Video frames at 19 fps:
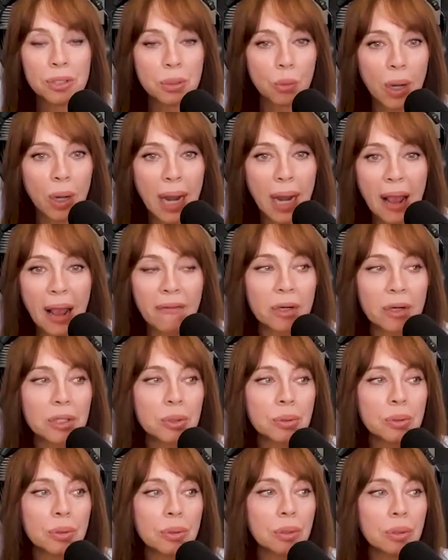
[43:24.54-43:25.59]
whatever
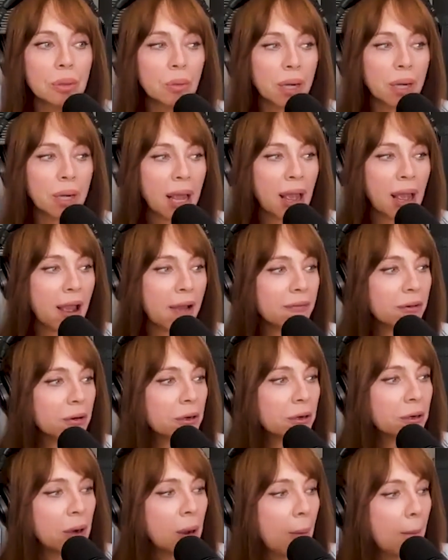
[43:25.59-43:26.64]
tool,
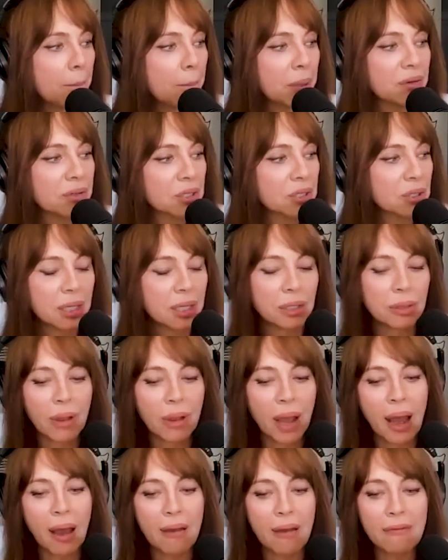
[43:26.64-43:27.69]
whatever bit of strength you
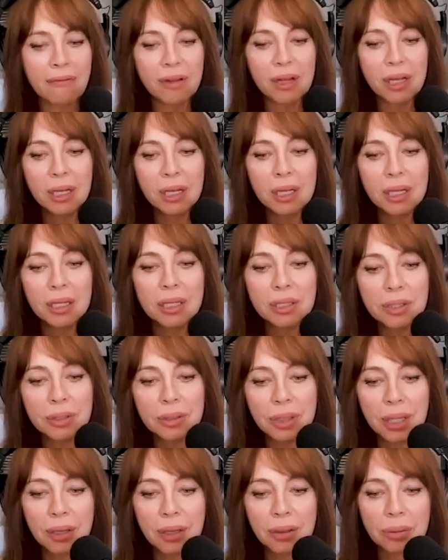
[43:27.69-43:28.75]
have
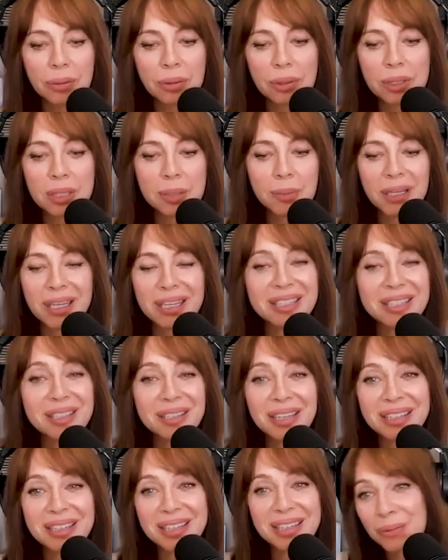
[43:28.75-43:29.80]
to get through this, because
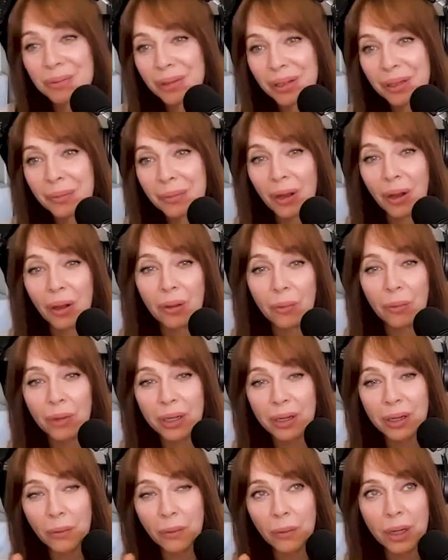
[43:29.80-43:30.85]
it doesn't really,
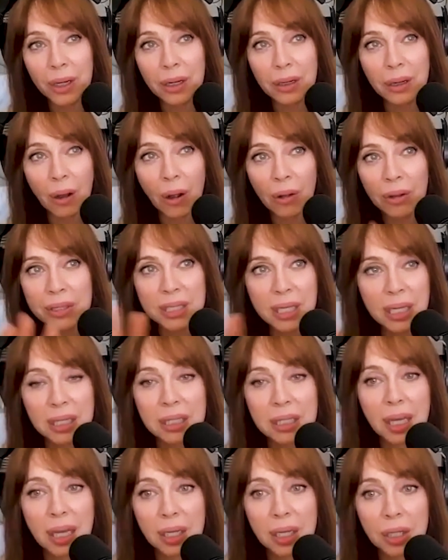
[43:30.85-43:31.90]
when all is said
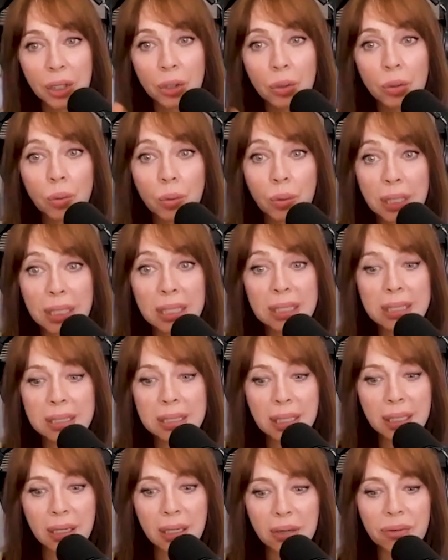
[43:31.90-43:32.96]
and done, you need to
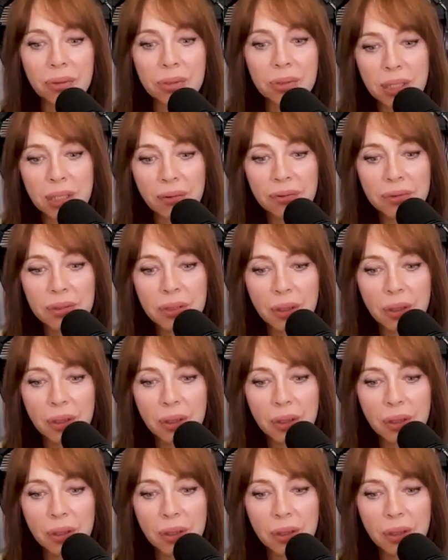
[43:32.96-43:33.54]
take care of yourself.